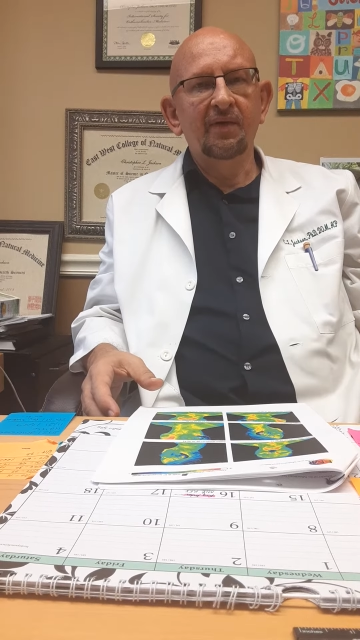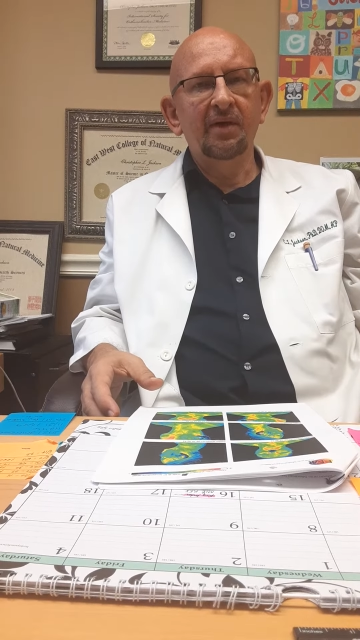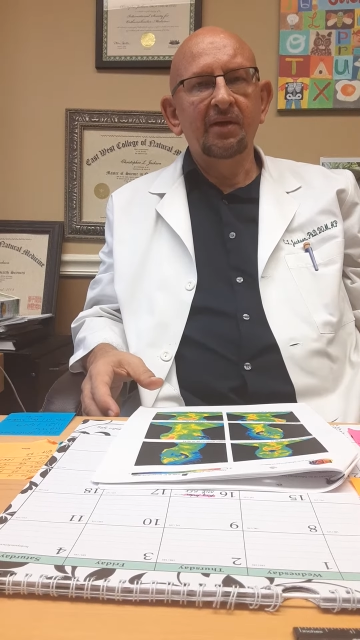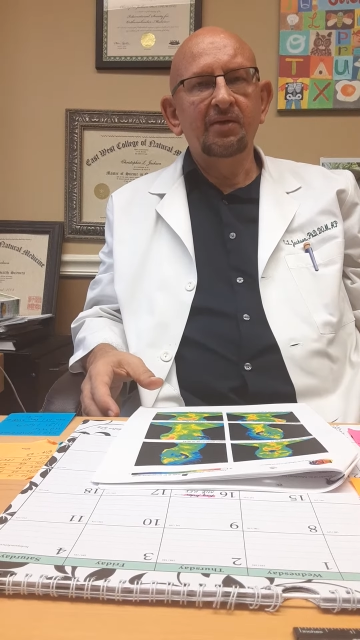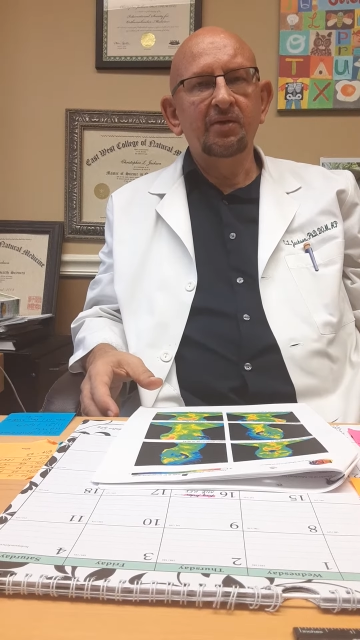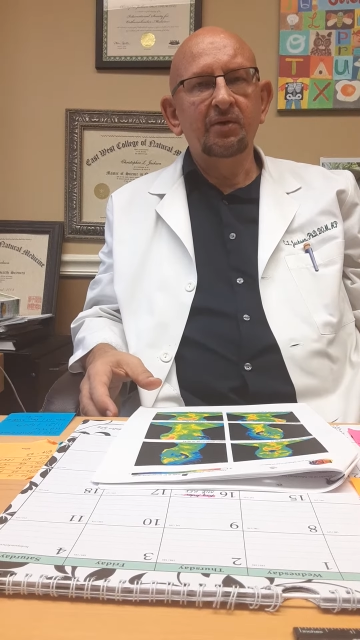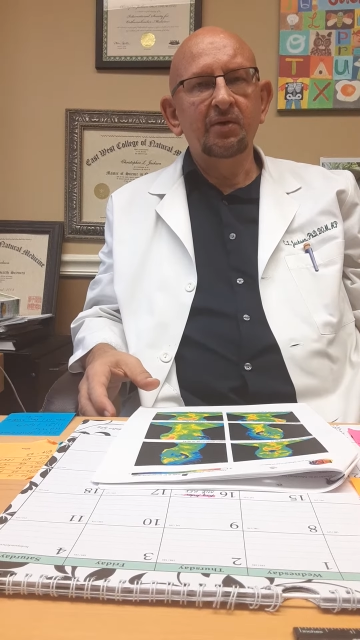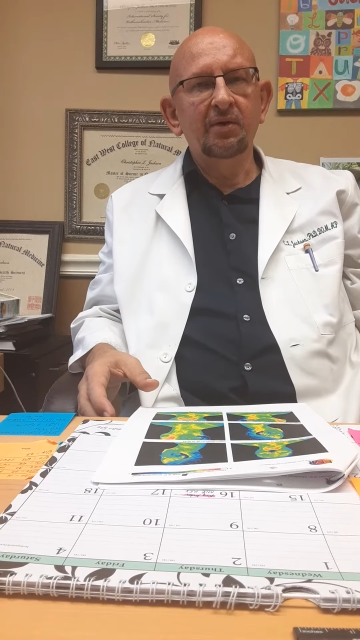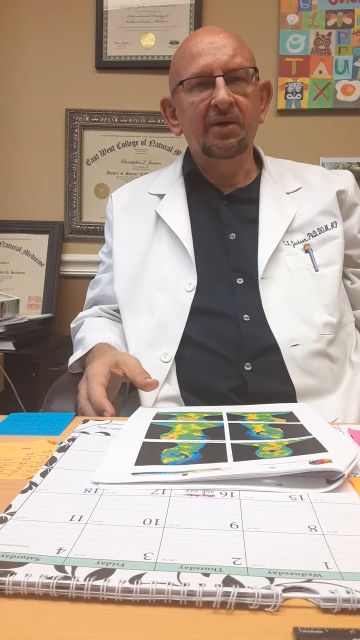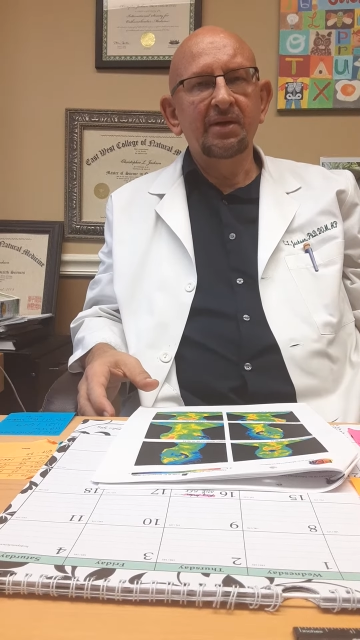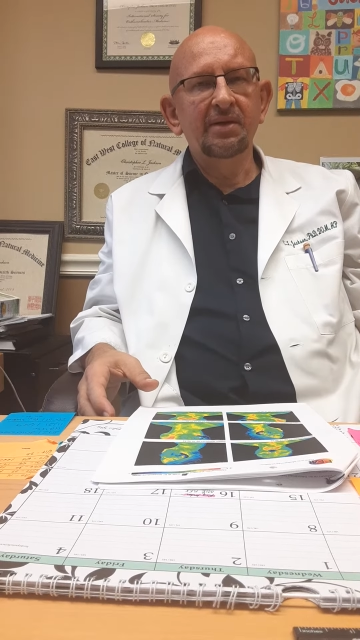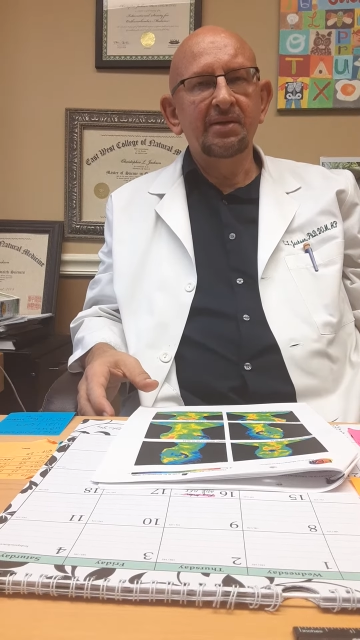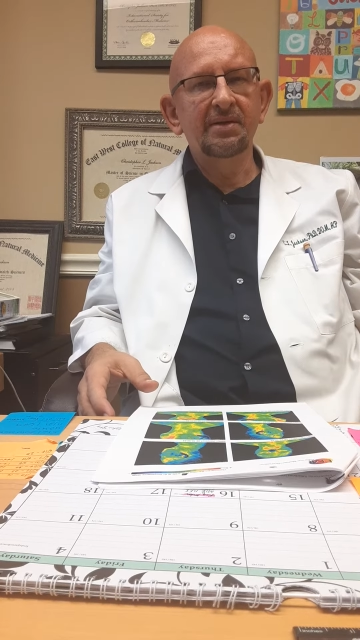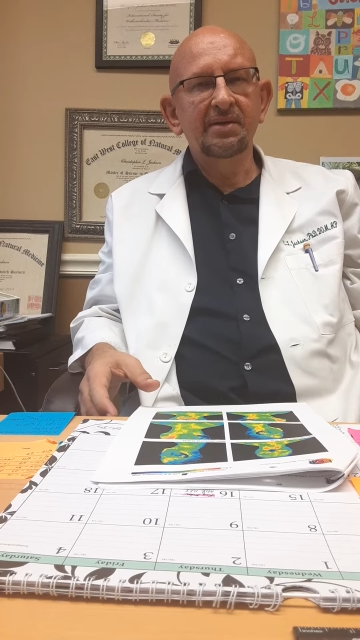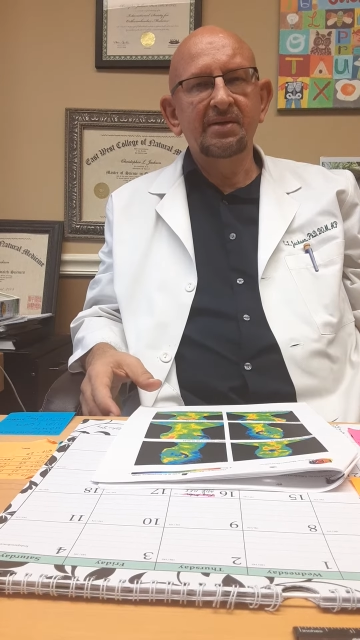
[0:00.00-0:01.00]

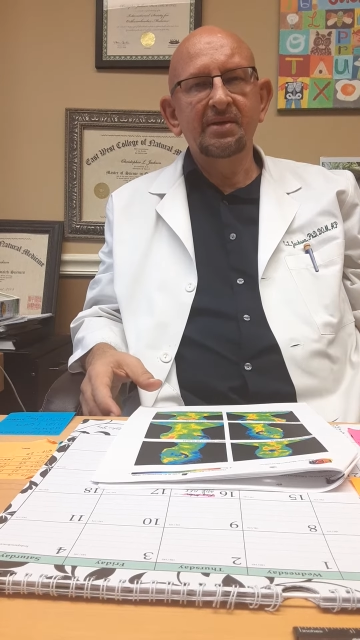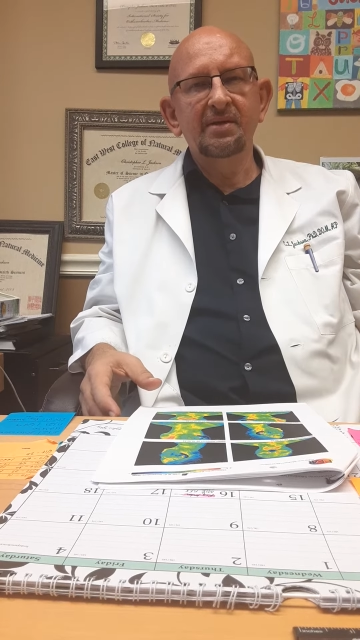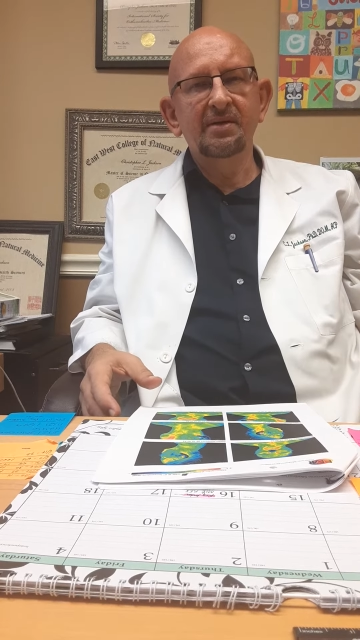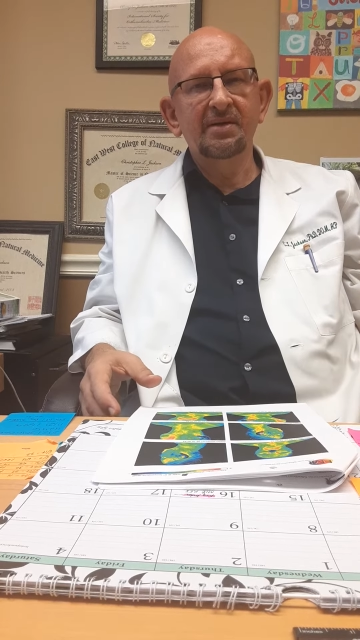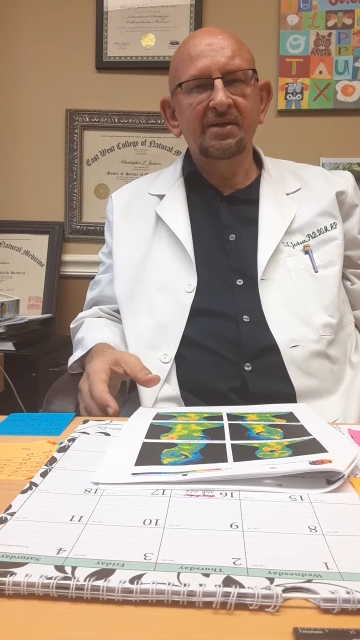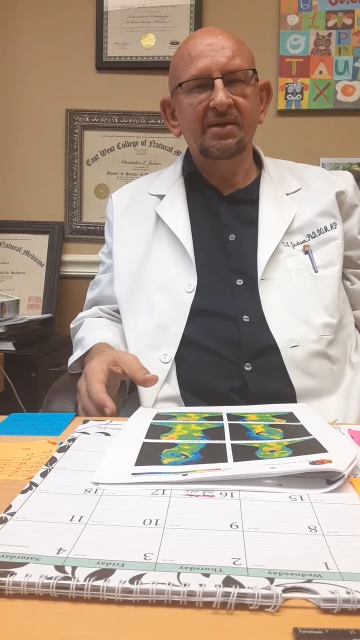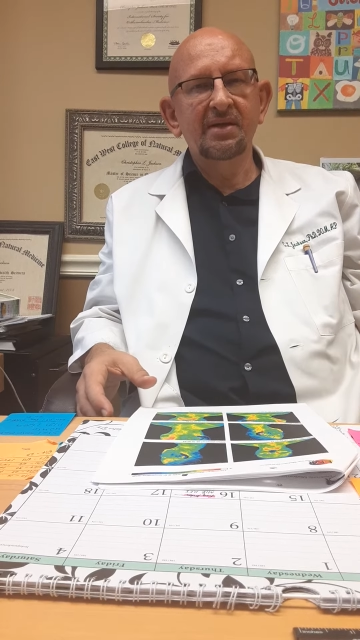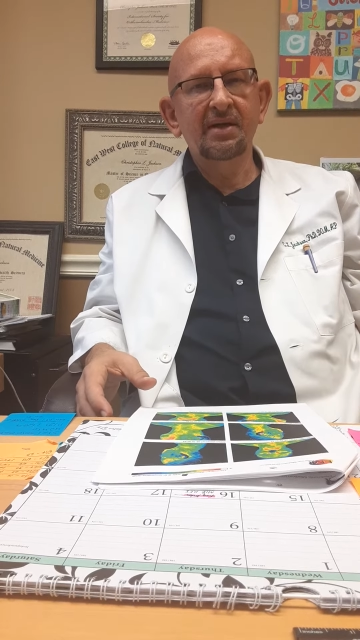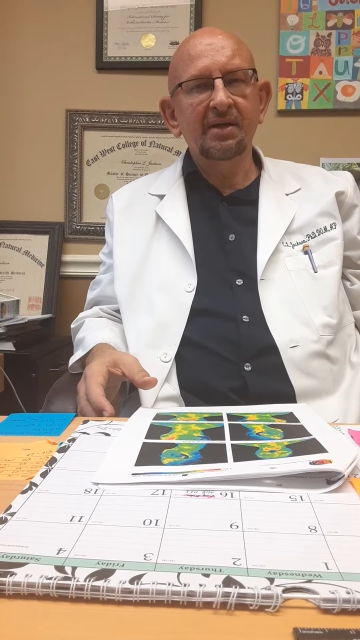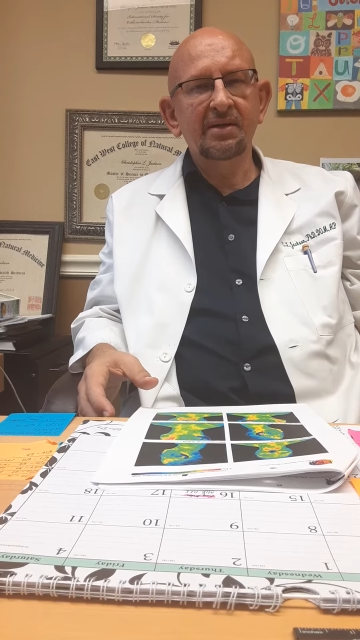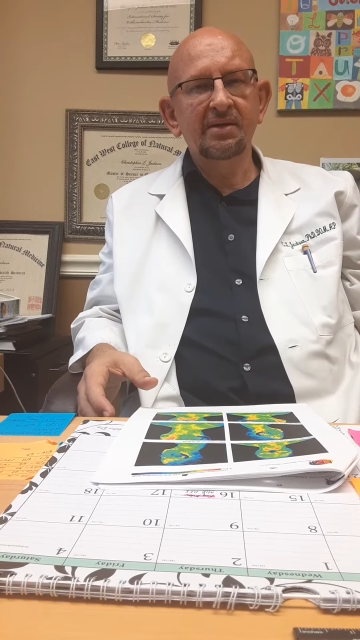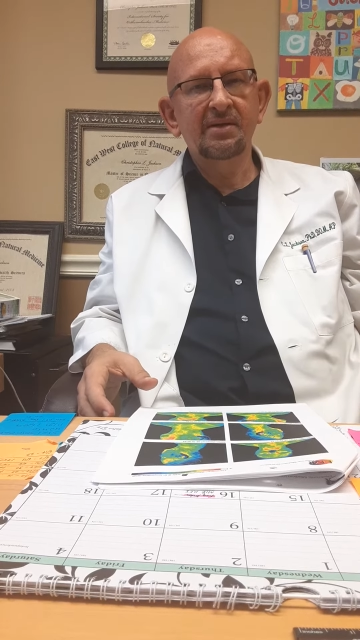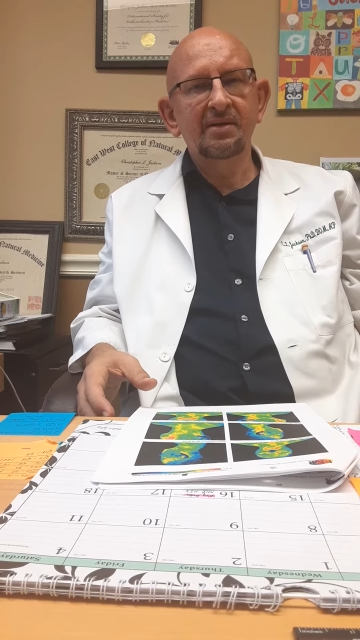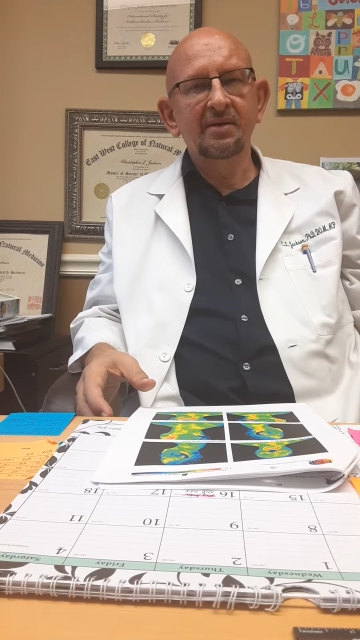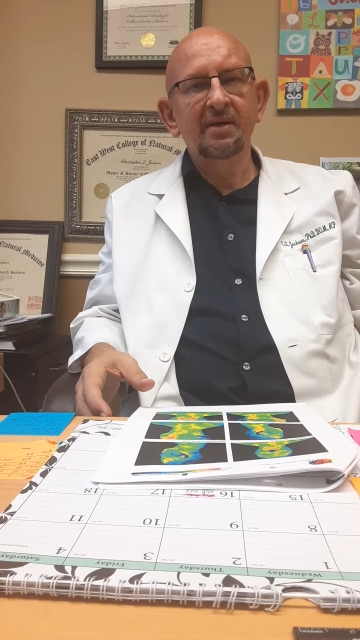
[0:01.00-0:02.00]
interleukins
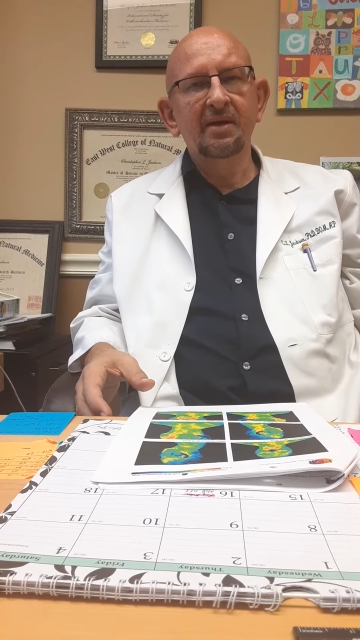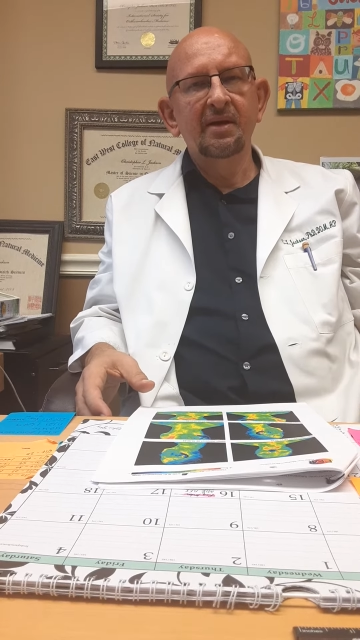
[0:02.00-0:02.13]
6